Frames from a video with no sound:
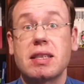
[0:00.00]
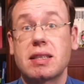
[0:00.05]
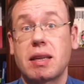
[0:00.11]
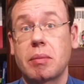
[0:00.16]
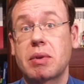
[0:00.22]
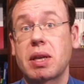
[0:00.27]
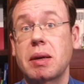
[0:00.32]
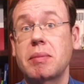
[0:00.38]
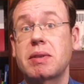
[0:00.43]

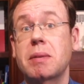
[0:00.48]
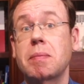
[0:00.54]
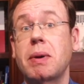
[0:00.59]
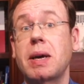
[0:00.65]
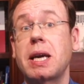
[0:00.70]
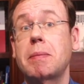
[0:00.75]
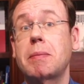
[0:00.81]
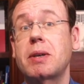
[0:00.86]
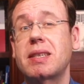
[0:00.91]
Sometimes a
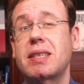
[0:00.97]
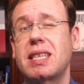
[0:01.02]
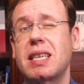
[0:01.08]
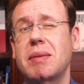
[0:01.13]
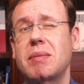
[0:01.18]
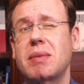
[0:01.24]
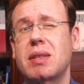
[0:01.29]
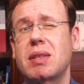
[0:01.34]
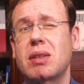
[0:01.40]
paper
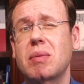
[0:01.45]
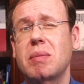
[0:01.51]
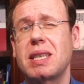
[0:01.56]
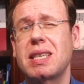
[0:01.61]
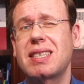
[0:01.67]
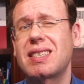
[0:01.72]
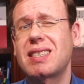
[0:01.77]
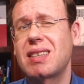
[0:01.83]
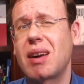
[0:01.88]
seems to be
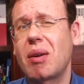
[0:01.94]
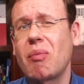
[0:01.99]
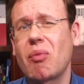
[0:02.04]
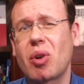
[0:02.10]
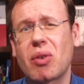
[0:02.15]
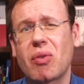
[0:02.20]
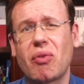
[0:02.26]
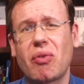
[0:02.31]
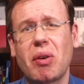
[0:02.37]

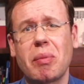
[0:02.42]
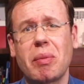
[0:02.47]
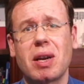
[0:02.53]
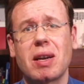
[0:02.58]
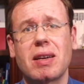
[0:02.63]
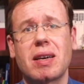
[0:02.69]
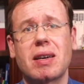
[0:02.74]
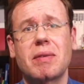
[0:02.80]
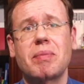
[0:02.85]
somewhat
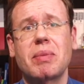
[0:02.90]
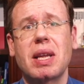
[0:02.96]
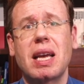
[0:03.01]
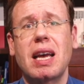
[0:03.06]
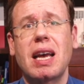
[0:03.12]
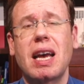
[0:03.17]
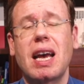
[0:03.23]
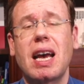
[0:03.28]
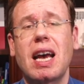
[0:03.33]
familiar,
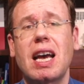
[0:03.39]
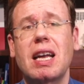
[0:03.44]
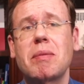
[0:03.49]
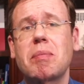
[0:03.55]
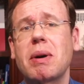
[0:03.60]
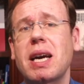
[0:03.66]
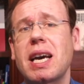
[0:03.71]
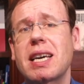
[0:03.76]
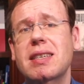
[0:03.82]
and
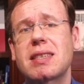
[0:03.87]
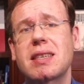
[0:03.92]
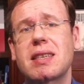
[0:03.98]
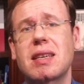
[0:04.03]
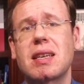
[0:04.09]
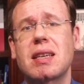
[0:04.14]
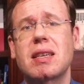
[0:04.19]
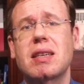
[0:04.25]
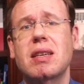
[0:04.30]
by
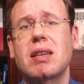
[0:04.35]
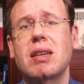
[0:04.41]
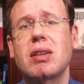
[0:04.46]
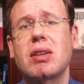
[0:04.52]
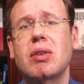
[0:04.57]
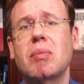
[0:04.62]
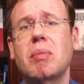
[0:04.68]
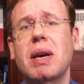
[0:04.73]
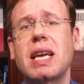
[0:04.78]
accident
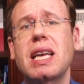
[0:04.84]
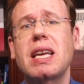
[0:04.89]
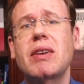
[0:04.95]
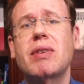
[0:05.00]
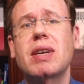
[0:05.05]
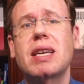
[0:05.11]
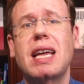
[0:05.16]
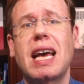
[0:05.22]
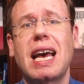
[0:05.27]
you may
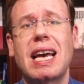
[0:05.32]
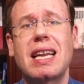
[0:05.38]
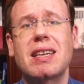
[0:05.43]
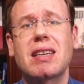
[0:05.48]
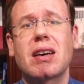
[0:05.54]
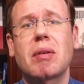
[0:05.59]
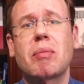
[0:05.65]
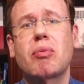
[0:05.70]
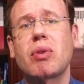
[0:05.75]
even
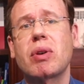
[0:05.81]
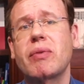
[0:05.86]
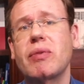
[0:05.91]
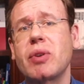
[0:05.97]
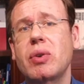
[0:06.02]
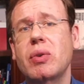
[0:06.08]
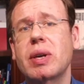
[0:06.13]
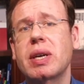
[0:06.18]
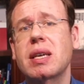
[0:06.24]
end up
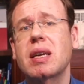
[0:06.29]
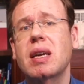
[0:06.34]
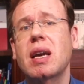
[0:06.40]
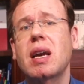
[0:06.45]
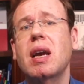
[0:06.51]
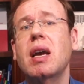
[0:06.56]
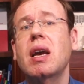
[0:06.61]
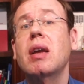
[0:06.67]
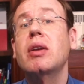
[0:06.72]
reviewing
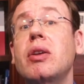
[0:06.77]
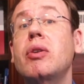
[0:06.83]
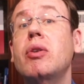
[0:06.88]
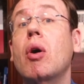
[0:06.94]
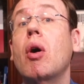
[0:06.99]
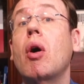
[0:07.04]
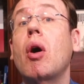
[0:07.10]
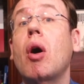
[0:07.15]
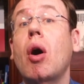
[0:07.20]

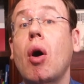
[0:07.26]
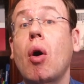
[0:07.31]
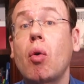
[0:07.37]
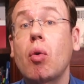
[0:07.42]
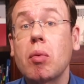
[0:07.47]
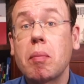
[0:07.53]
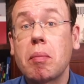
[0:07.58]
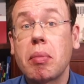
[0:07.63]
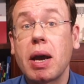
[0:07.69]
your
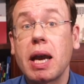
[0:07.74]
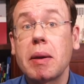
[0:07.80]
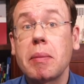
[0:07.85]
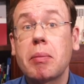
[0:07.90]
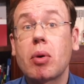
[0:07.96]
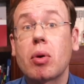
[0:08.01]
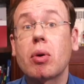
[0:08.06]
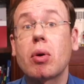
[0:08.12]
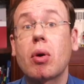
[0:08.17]
own
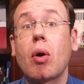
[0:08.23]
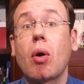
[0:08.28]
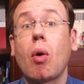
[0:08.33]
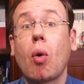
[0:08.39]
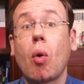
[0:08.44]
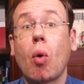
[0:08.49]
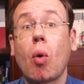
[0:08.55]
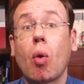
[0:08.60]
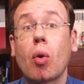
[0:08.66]
paper
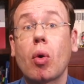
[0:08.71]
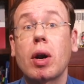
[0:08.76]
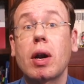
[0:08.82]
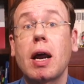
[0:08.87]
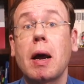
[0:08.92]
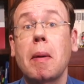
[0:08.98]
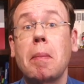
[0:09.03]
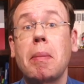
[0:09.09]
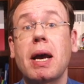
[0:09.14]
or
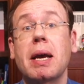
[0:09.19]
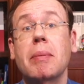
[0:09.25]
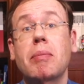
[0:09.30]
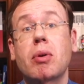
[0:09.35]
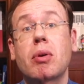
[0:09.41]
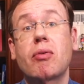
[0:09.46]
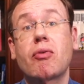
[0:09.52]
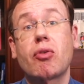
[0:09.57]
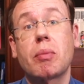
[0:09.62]
a
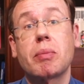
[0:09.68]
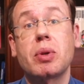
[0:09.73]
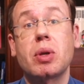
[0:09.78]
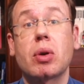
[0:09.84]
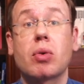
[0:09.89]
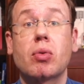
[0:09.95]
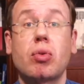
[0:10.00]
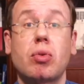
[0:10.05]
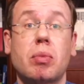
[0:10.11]
paper from
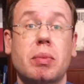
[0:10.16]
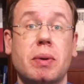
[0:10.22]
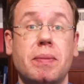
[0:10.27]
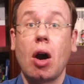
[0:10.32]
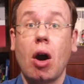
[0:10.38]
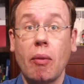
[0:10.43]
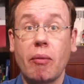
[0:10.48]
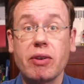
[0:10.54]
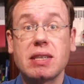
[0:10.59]
your group.
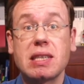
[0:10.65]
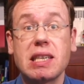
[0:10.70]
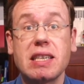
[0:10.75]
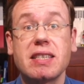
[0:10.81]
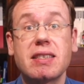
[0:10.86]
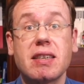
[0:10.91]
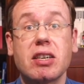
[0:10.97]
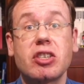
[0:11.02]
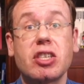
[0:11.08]

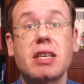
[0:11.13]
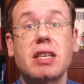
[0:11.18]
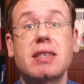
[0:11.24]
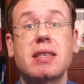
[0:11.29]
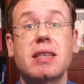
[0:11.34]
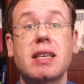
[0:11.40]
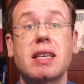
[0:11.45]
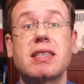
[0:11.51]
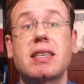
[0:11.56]
Obviously, such
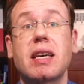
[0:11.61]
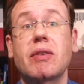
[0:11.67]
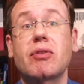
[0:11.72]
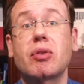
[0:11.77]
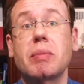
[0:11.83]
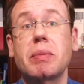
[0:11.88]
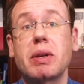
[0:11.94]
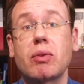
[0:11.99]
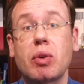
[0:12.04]
incidents have
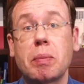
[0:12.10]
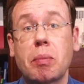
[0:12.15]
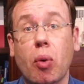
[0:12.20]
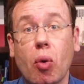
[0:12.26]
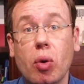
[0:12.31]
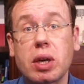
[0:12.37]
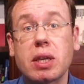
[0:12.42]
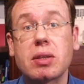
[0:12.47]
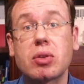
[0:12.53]
to be
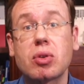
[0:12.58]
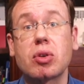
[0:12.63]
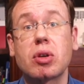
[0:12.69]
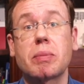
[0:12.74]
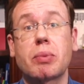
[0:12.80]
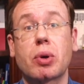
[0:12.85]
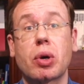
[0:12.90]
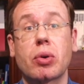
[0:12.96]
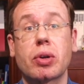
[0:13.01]
reported to
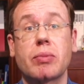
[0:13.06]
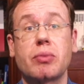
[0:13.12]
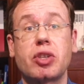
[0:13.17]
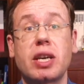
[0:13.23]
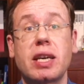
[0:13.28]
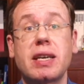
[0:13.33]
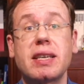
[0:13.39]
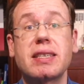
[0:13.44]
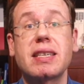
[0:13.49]
the program
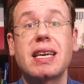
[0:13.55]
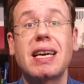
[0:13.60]
chairs,